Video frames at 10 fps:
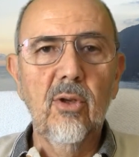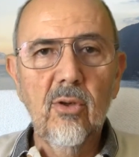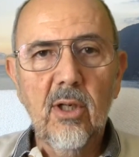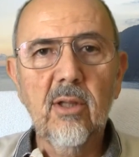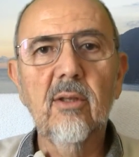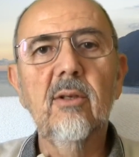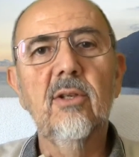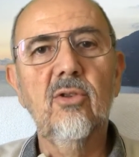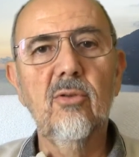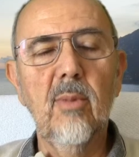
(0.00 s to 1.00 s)
when you look at the
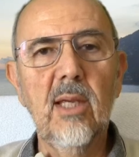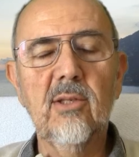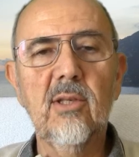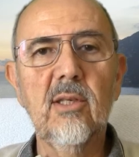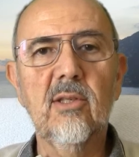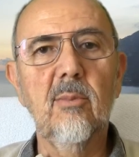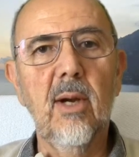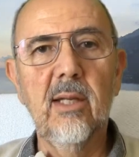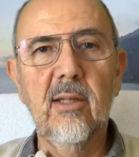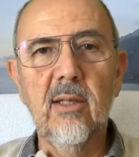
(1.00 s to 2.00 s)
list, you may see
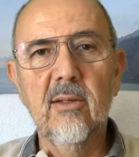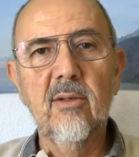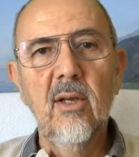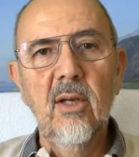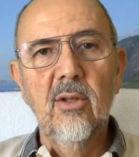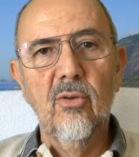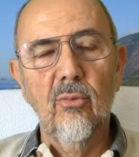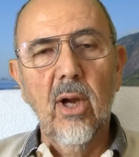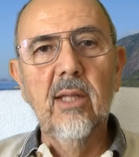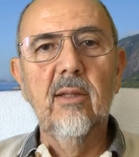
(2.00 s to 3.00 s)
some ideas
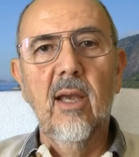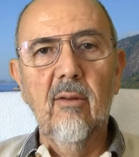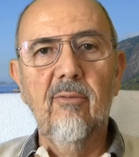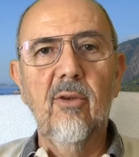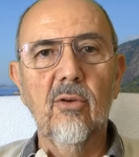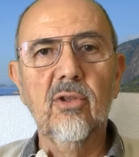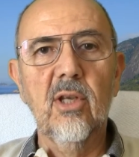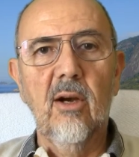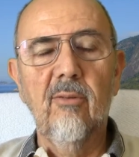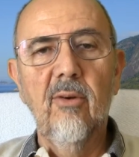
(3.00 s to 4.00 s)
to write down for
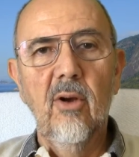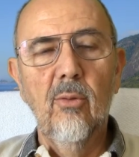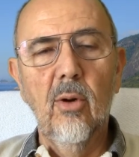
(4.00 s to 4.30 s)
yourself,